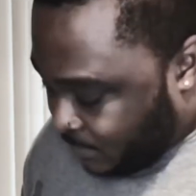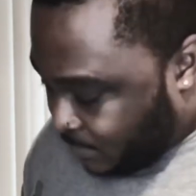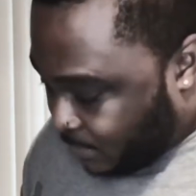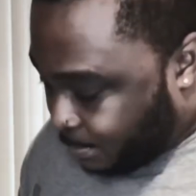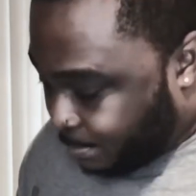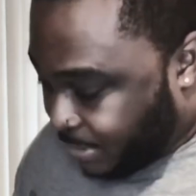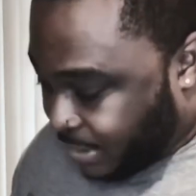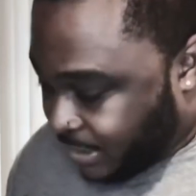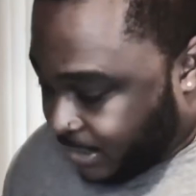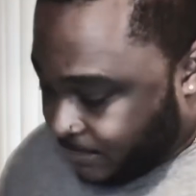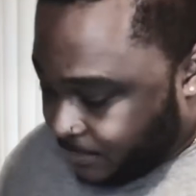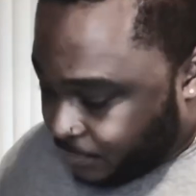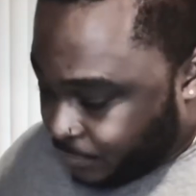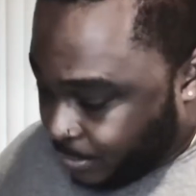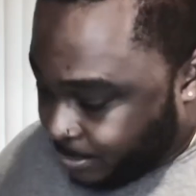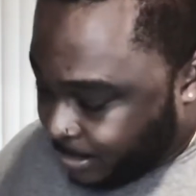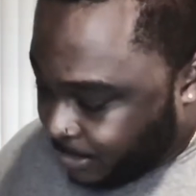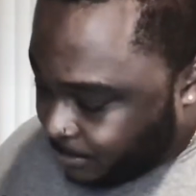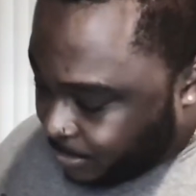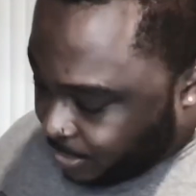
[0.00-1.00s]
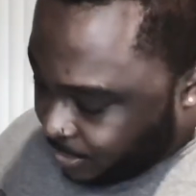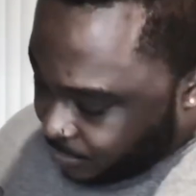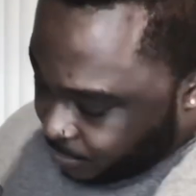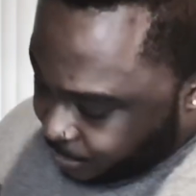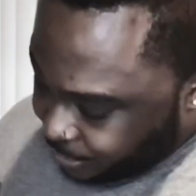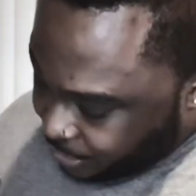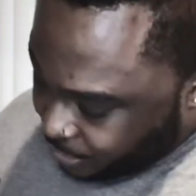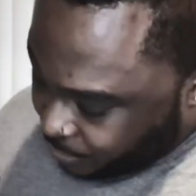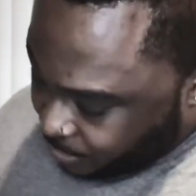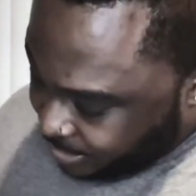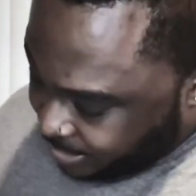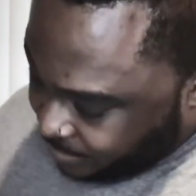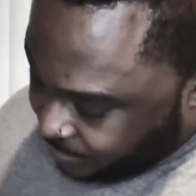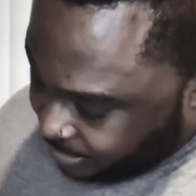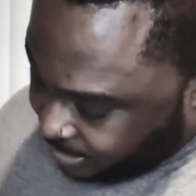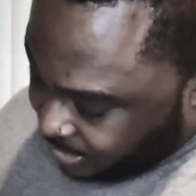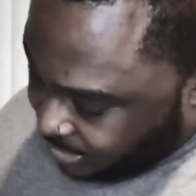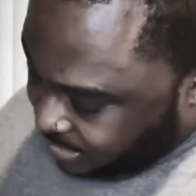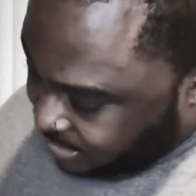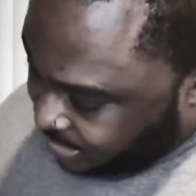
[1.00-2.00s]
But remember, when you're working with
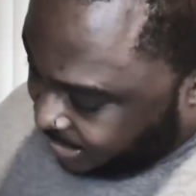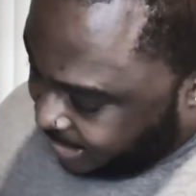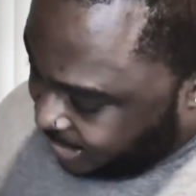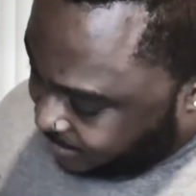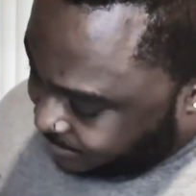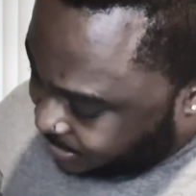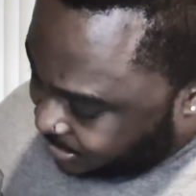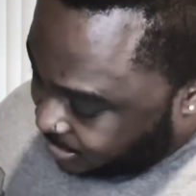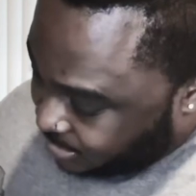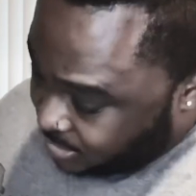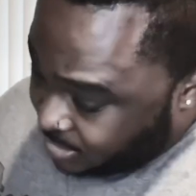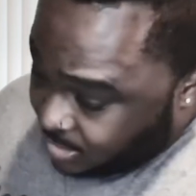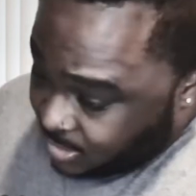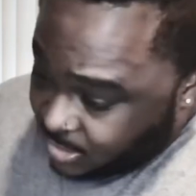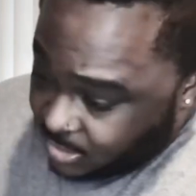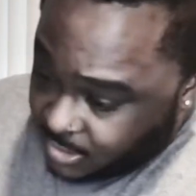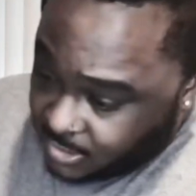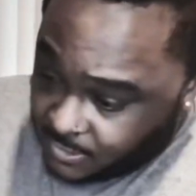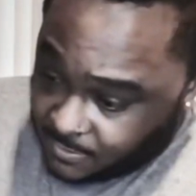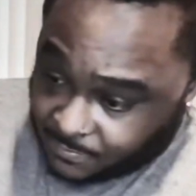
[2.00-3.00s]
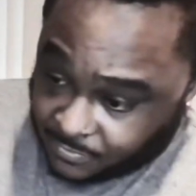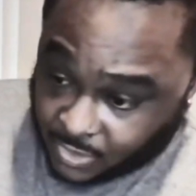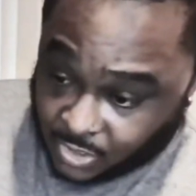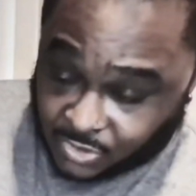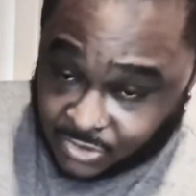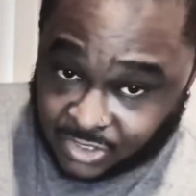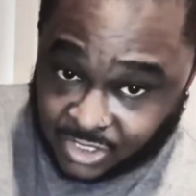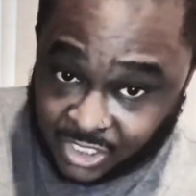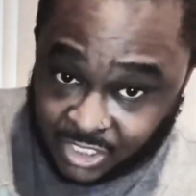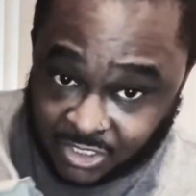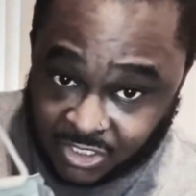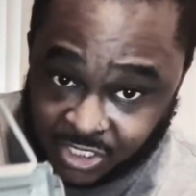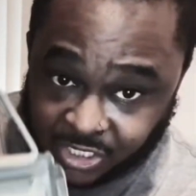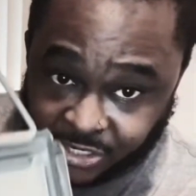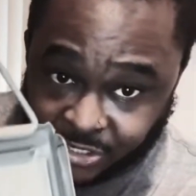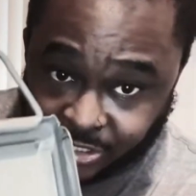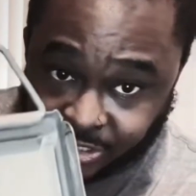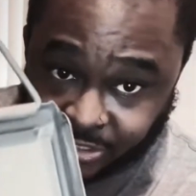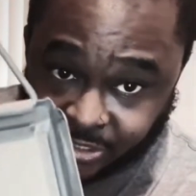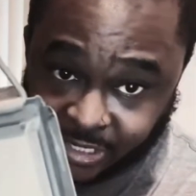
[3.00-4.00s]
these tops, those
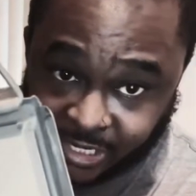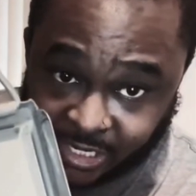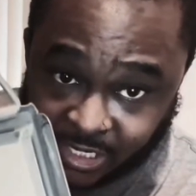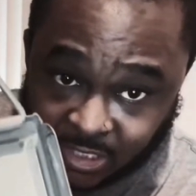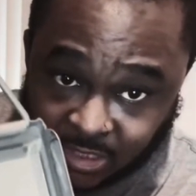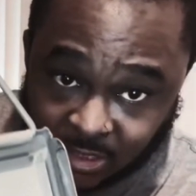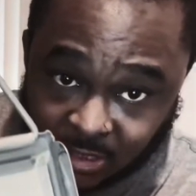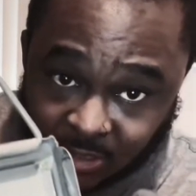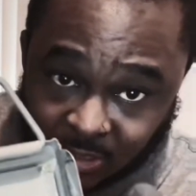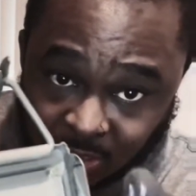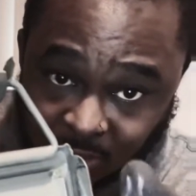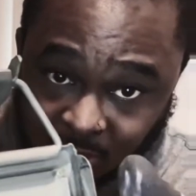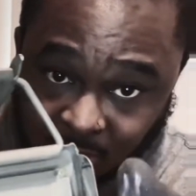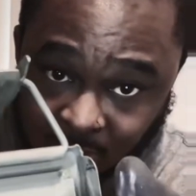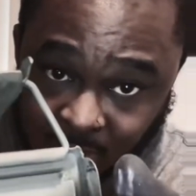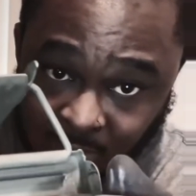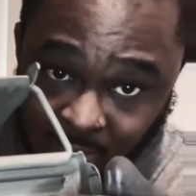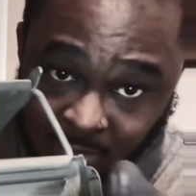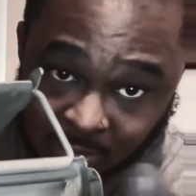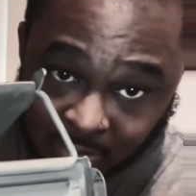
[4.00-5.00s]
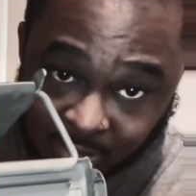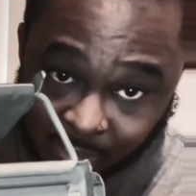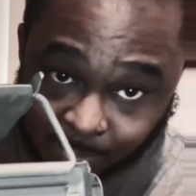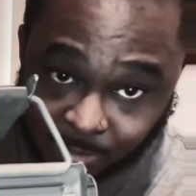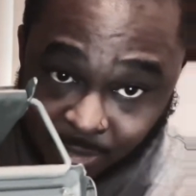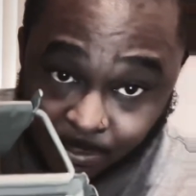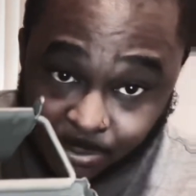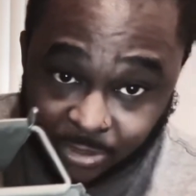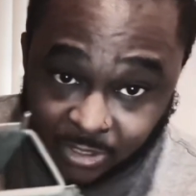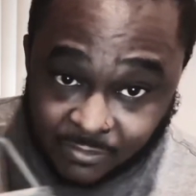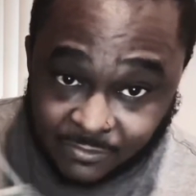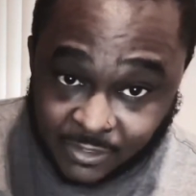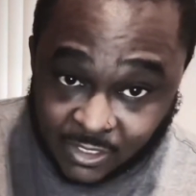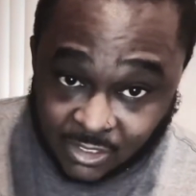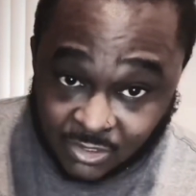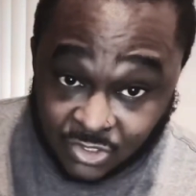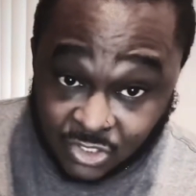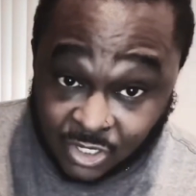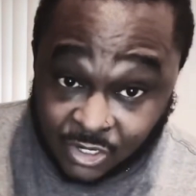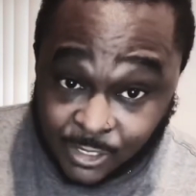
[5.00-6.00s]
interior edges can be pretty fucking
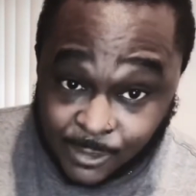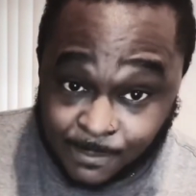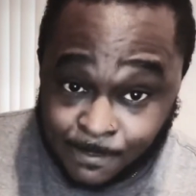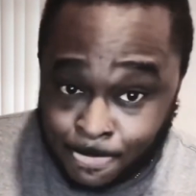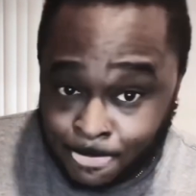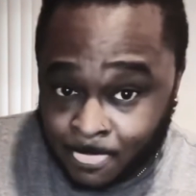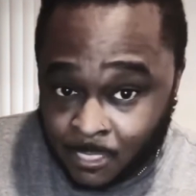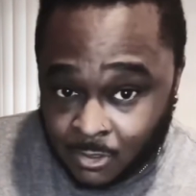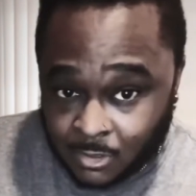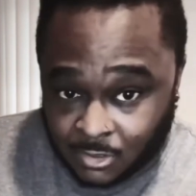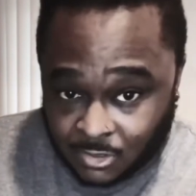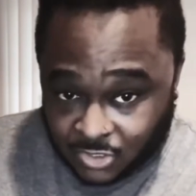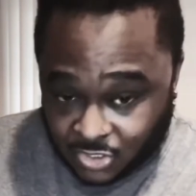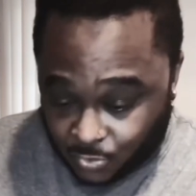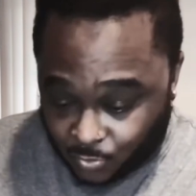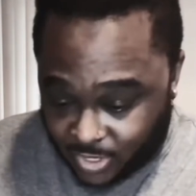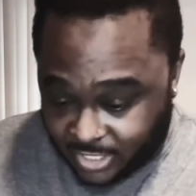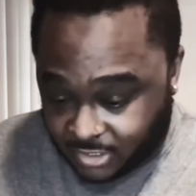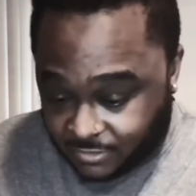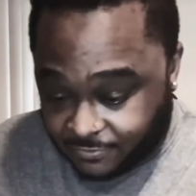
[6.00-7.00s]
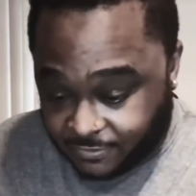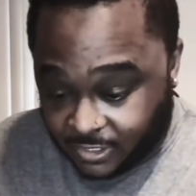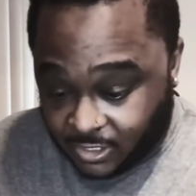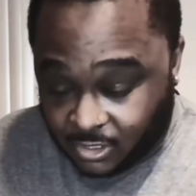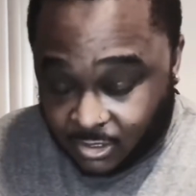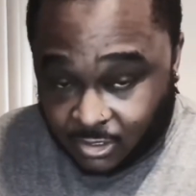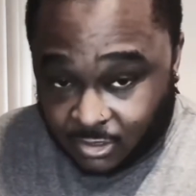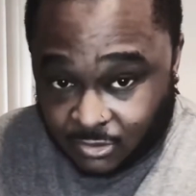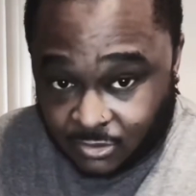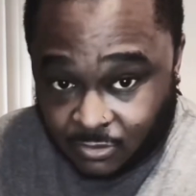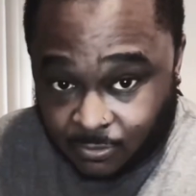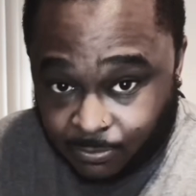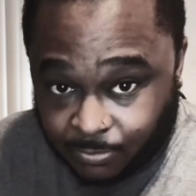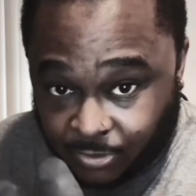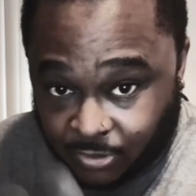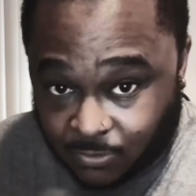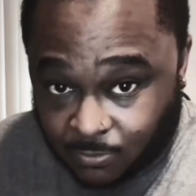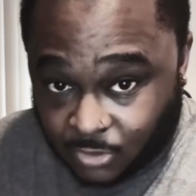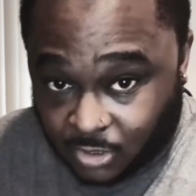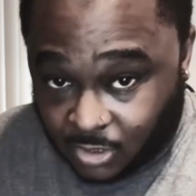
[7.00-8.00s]
sharp. So watch your fingers, put
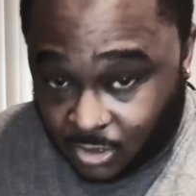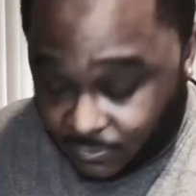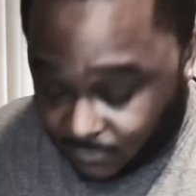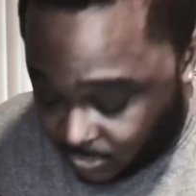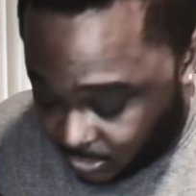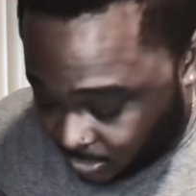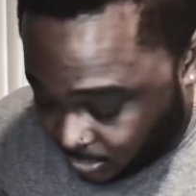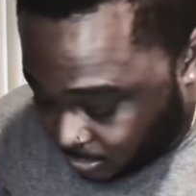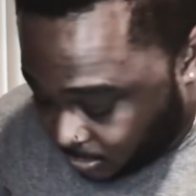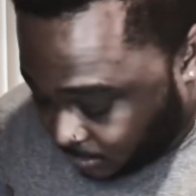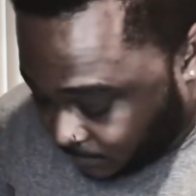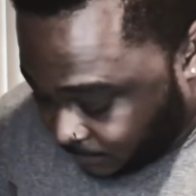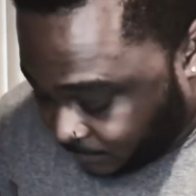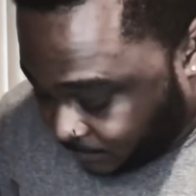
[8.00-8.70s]
some gloves on.